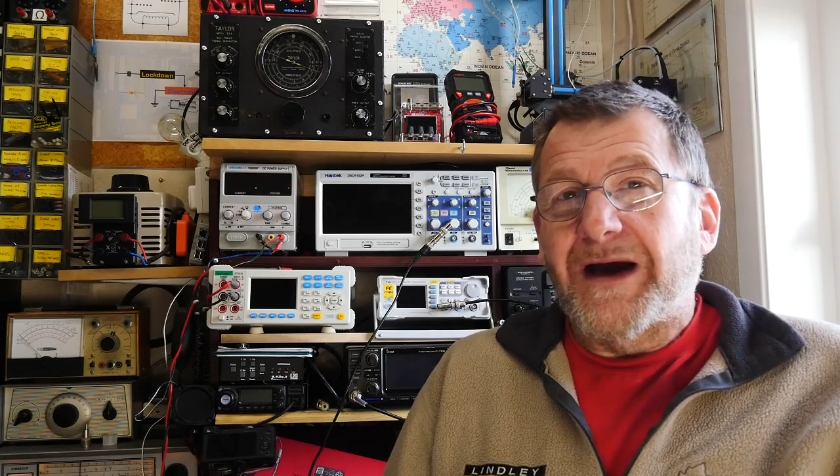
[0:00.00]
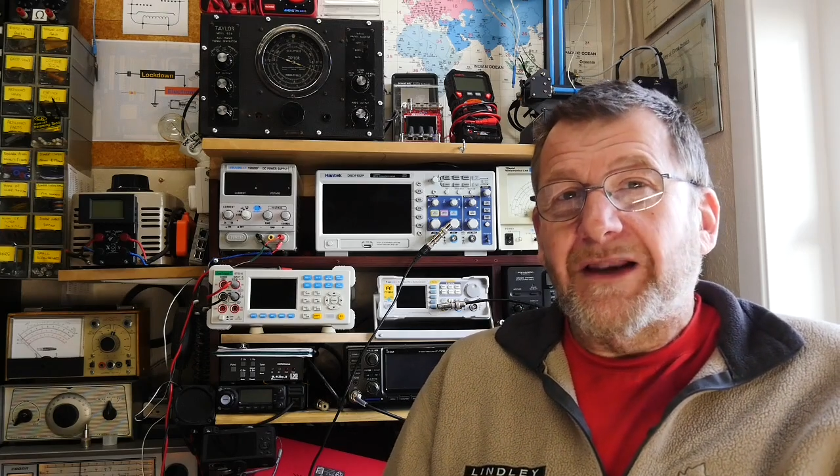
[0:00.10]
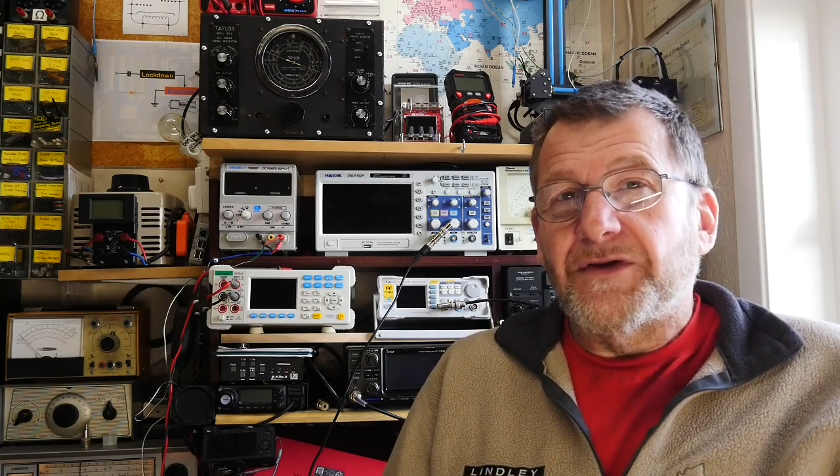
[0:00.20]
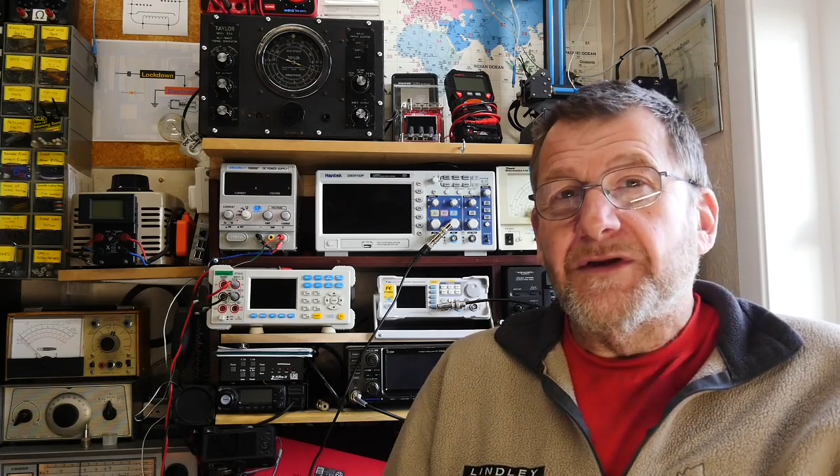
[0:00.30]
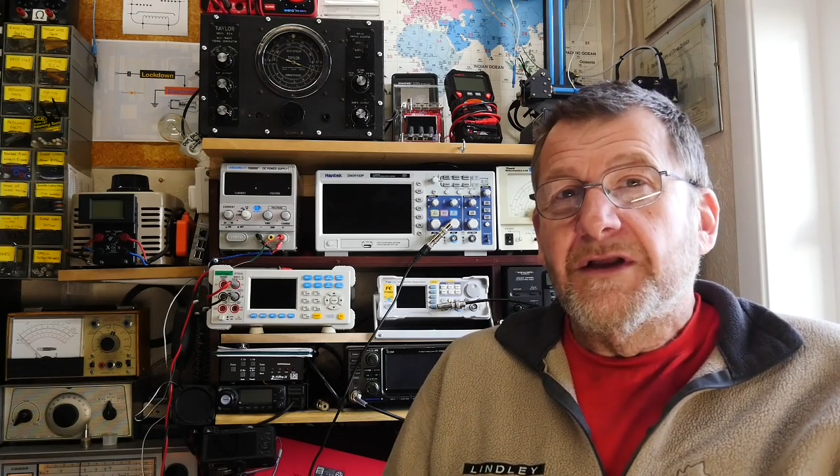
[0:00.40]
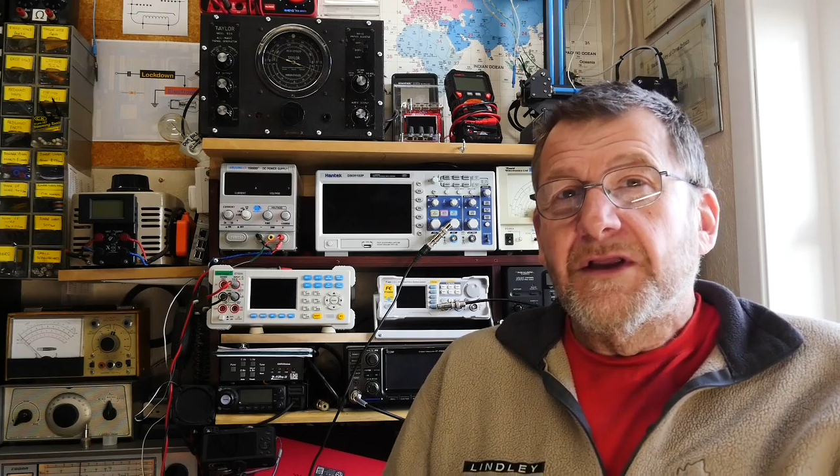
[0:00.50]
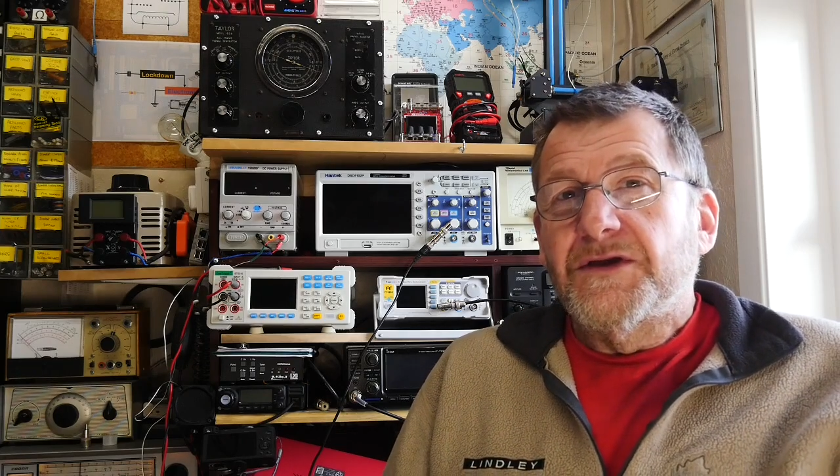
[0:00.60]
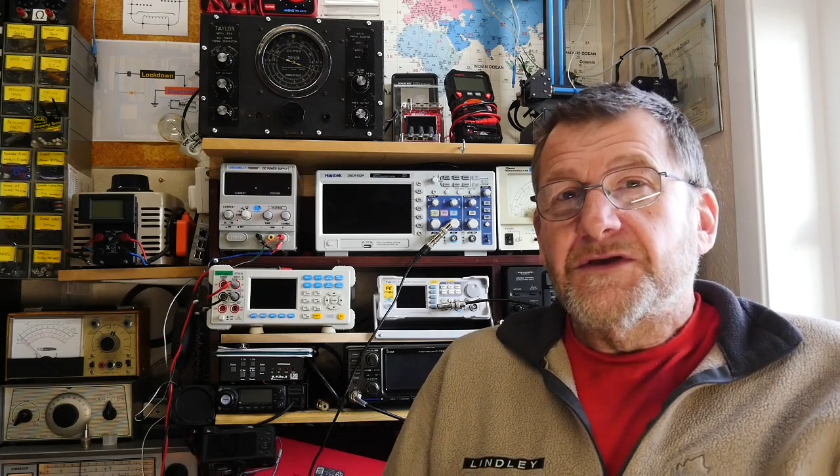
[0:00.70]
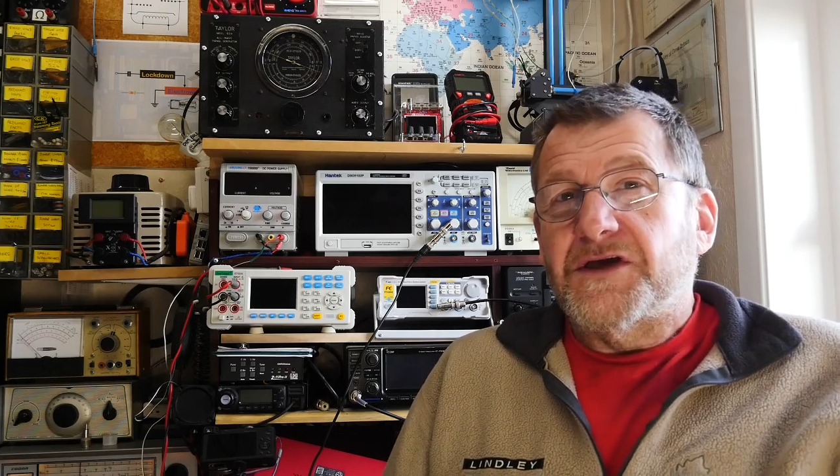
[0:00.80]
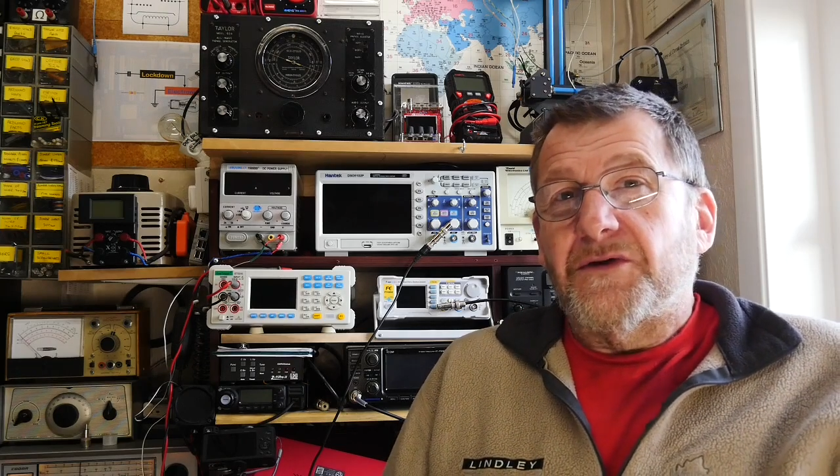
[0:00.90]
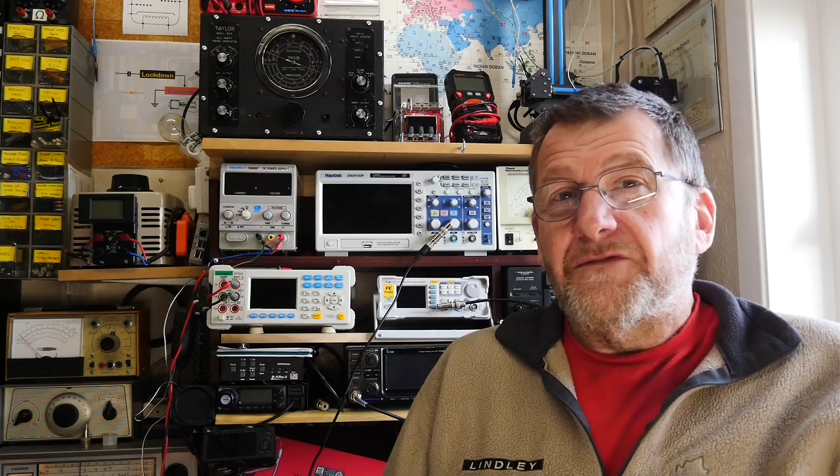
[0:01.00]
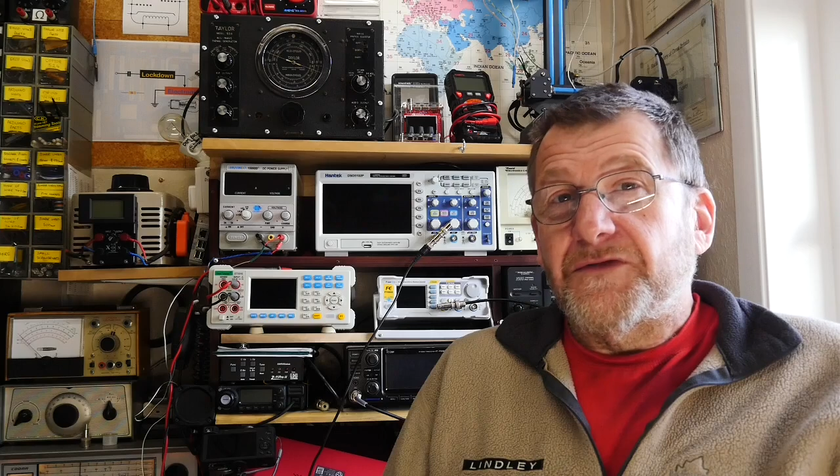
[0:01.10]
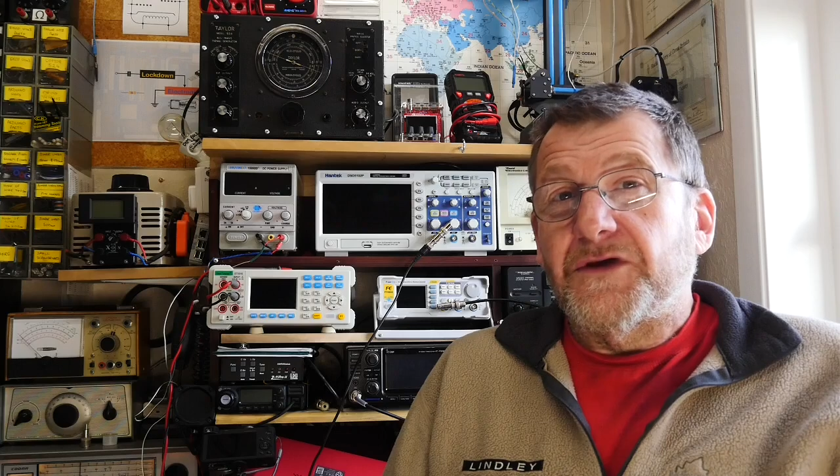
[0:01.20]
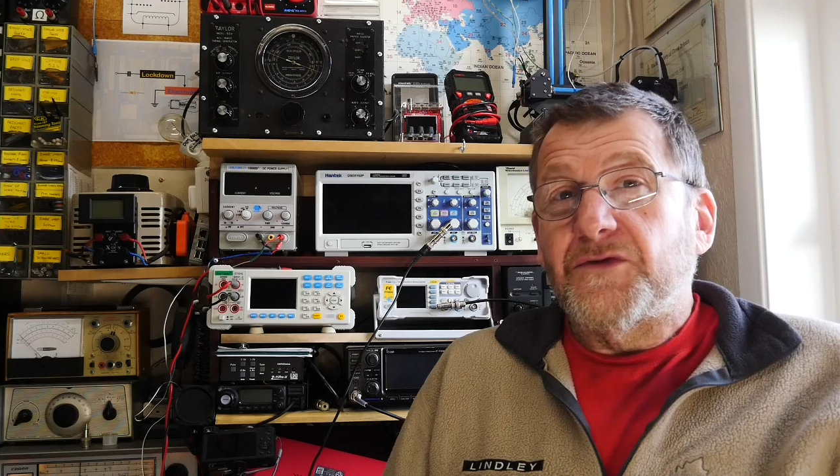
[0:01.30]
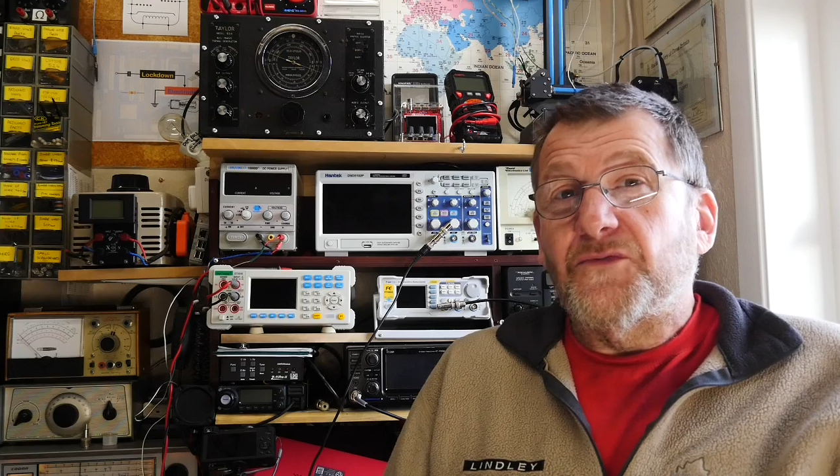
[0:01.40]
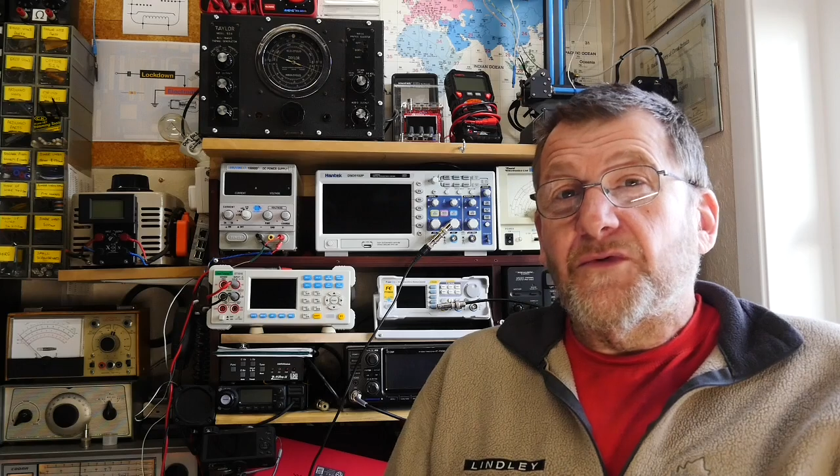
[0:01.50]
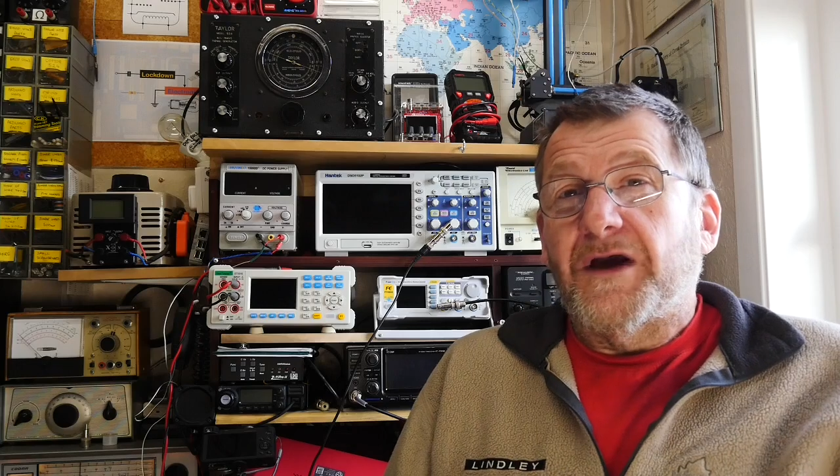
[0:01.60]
Allen, so if you